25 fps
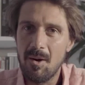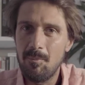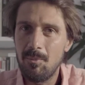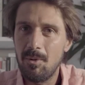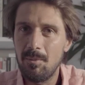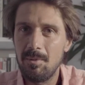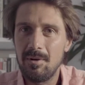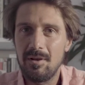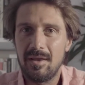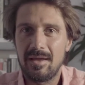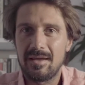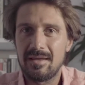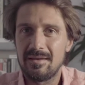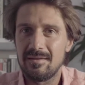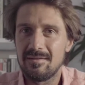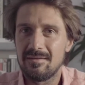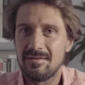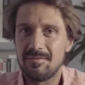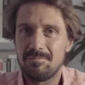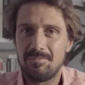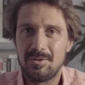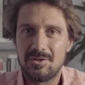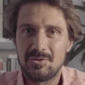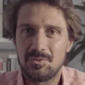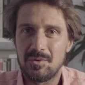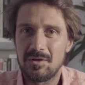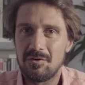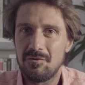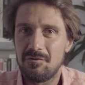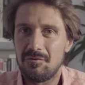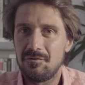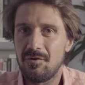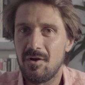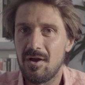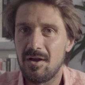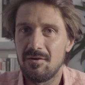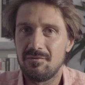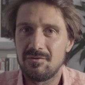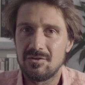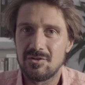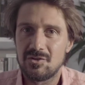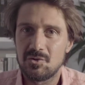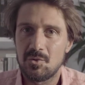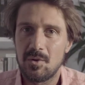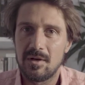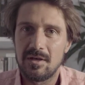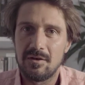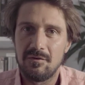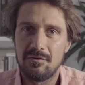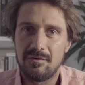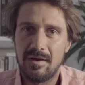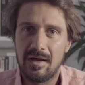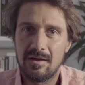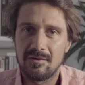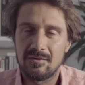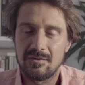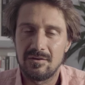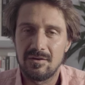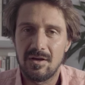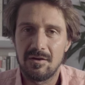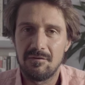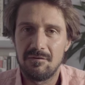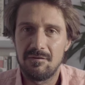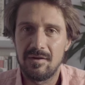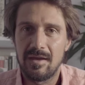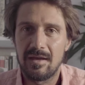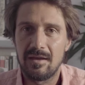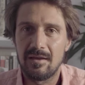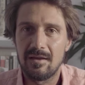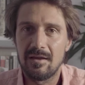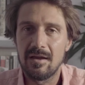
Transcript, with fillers: I'm probably like in the between five to twenty thousand, I think.